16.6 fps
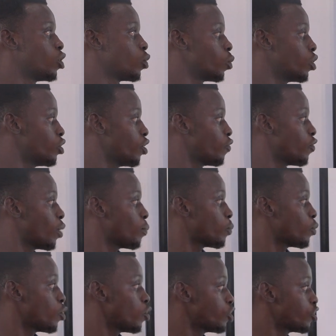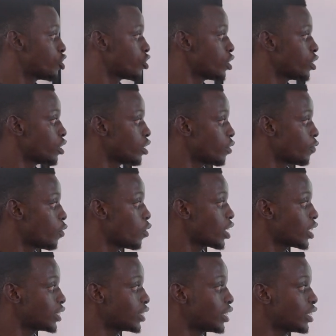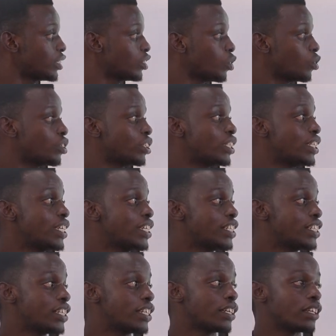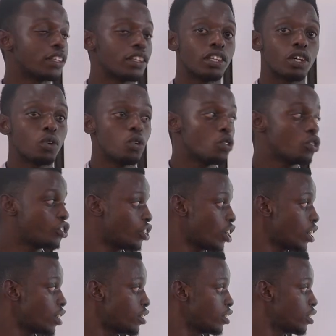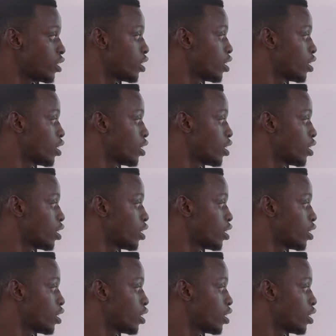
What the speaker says: Waldorf approach focuses on teaching the whole child.